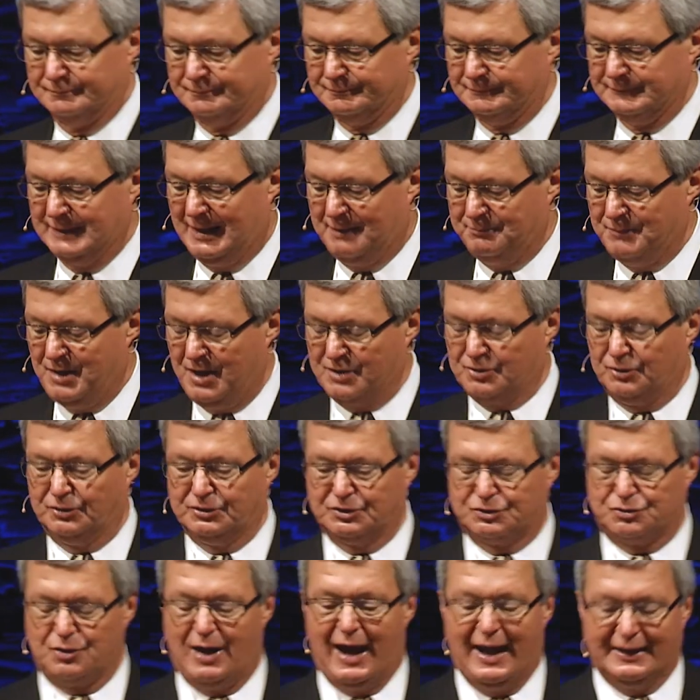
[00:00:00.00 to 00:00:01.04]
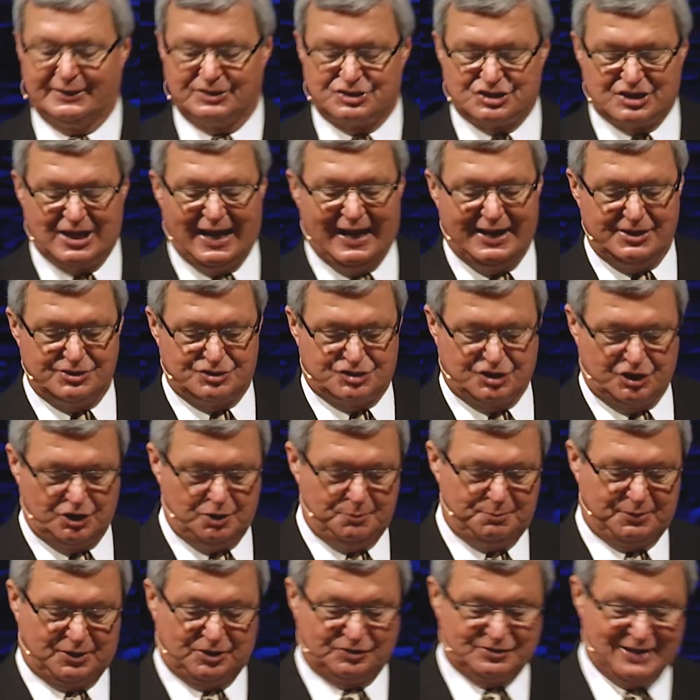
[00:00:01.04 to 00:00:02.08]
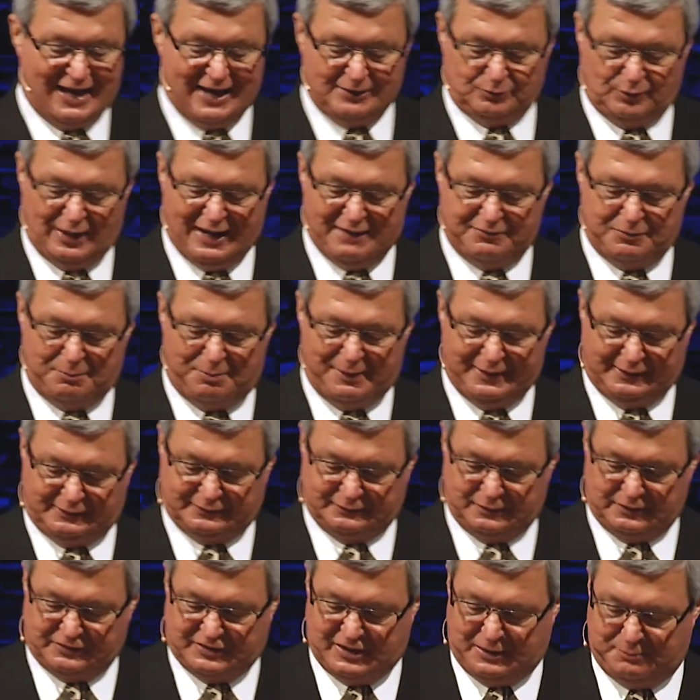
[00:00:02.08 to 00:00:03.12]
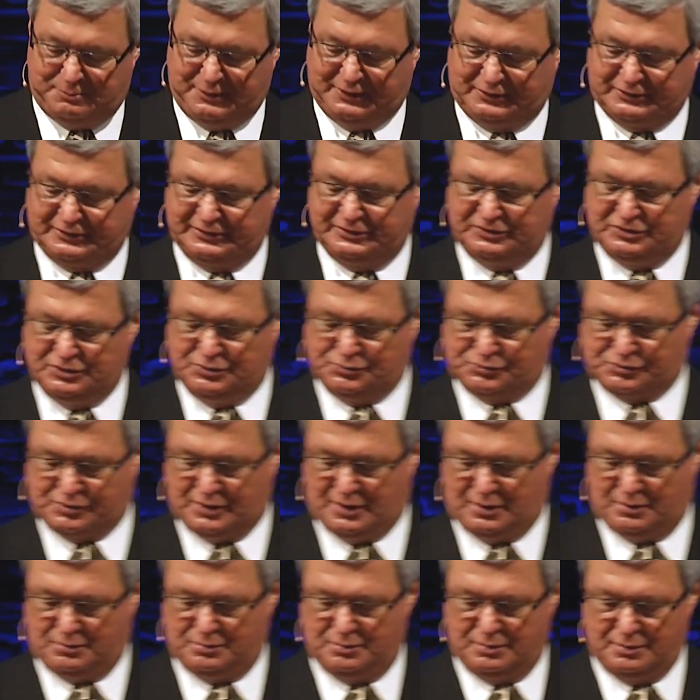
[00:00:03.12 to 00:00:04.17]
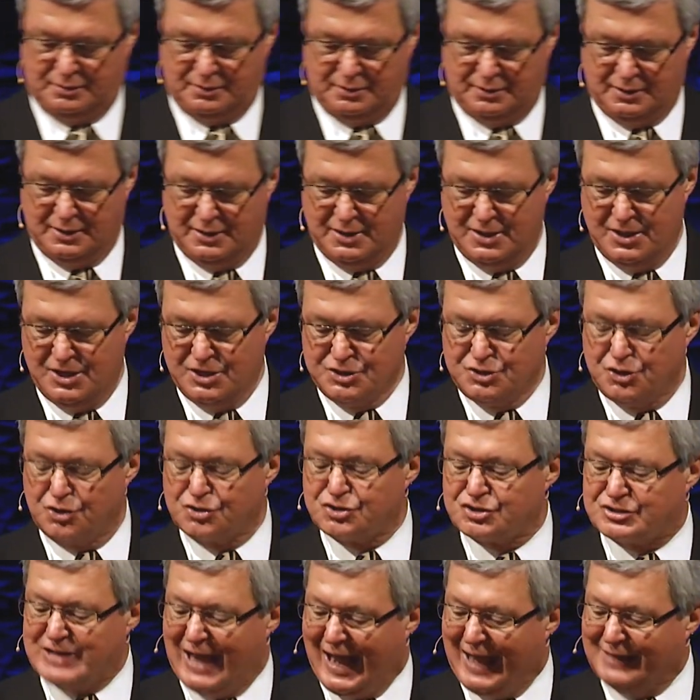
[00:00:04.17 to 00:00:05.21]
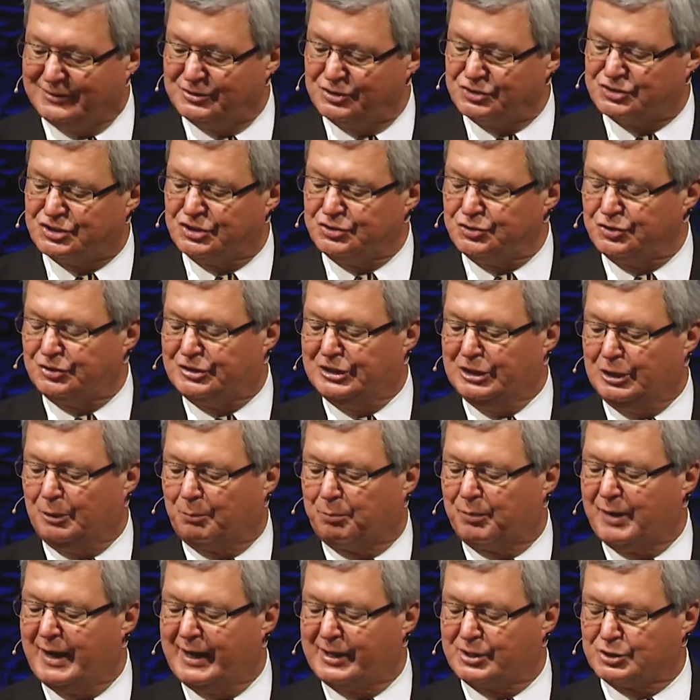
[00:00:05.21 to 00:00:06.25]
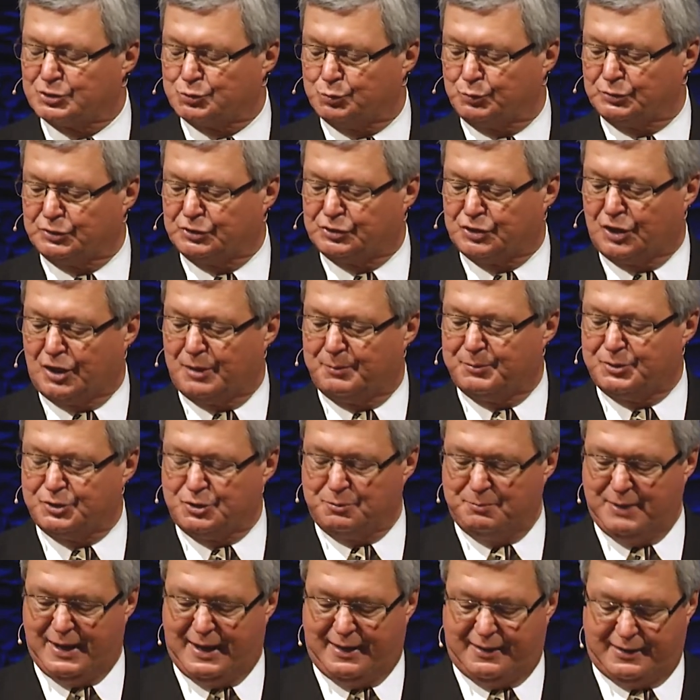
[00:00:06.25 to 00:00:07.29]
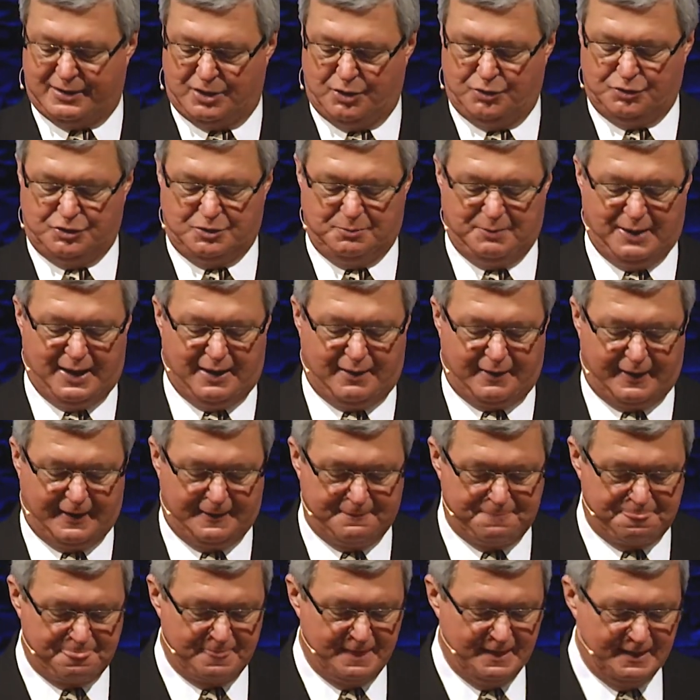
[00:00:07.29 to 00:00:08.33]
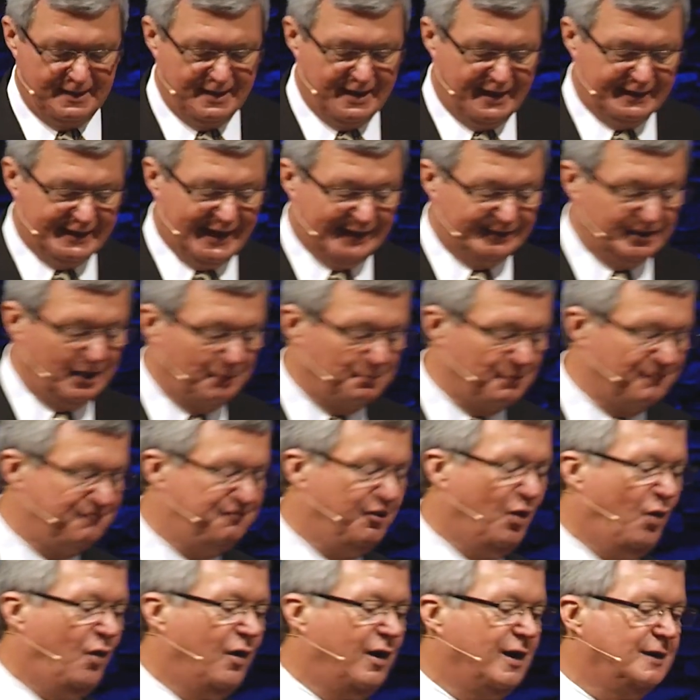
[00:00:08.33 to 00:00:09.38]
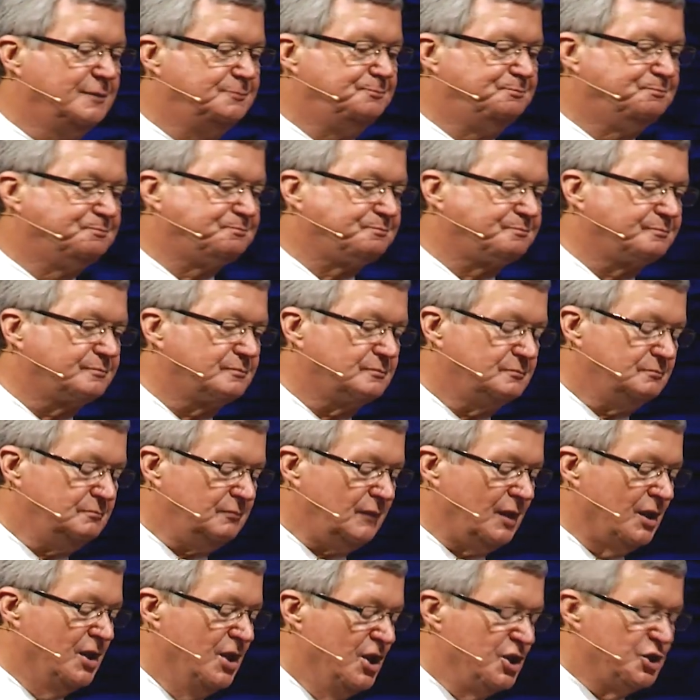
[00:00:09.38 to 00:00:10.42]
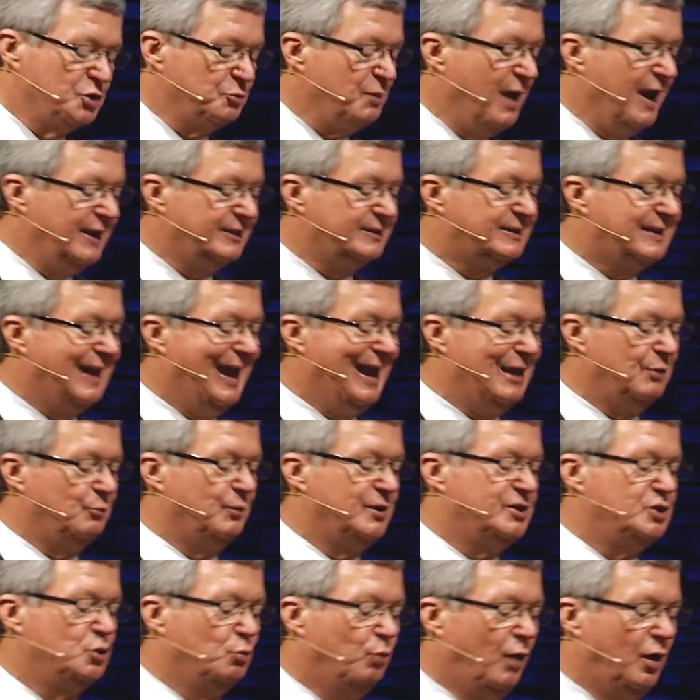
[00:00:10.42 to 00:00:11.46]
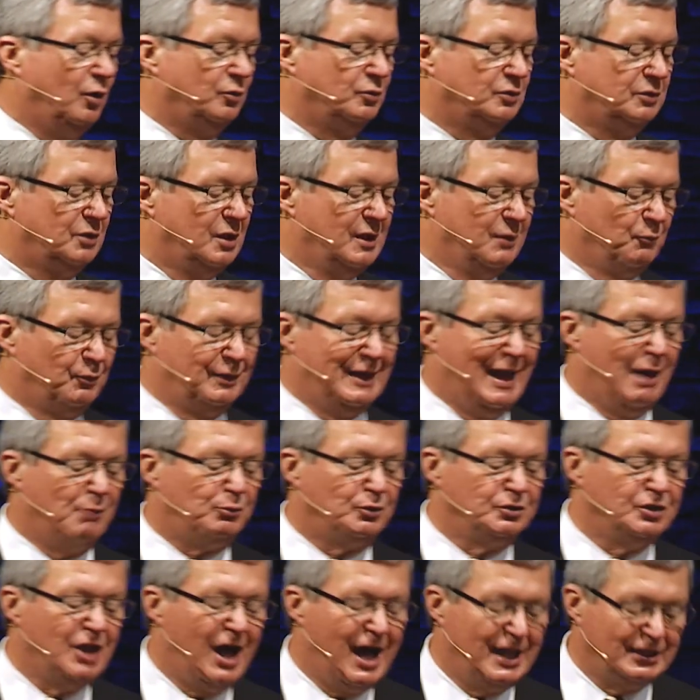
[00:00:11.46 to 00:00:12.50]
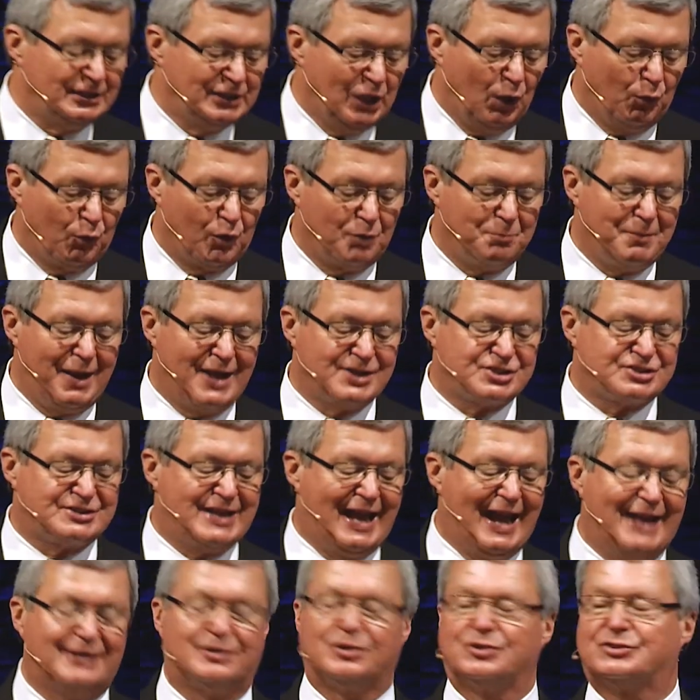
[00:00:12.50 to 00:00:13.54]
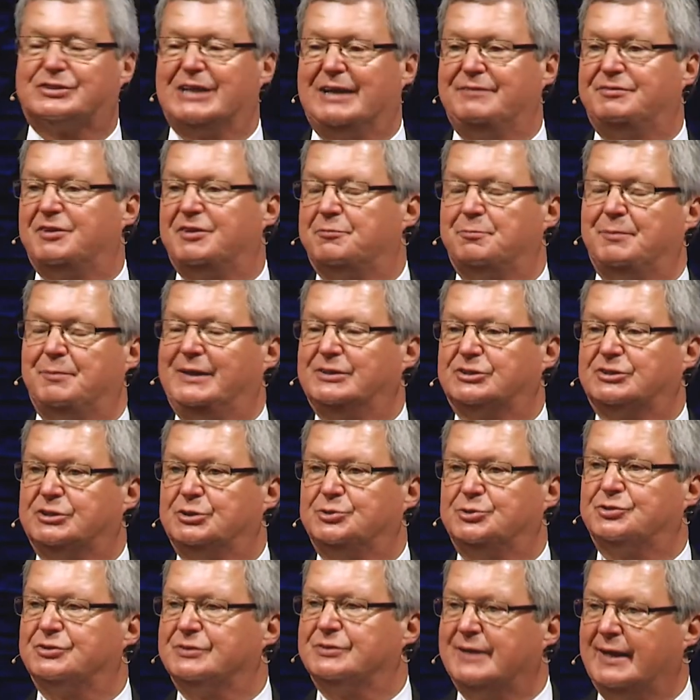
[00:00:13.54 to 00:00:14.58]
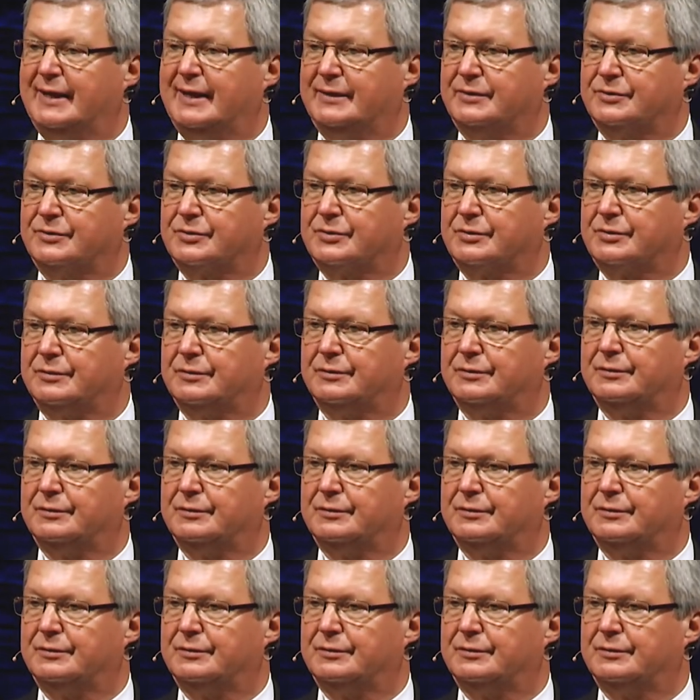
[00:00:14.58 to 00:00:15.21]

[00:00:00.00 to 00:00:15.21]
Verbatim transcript: I'm not going to try to change you because I don't have the, the ability to do so. Your standards and your deal breakers will determine your marriage, who you marry. Now, number four, you're ready to date when you won't, when I will not lower my standards, even if it means losing dates.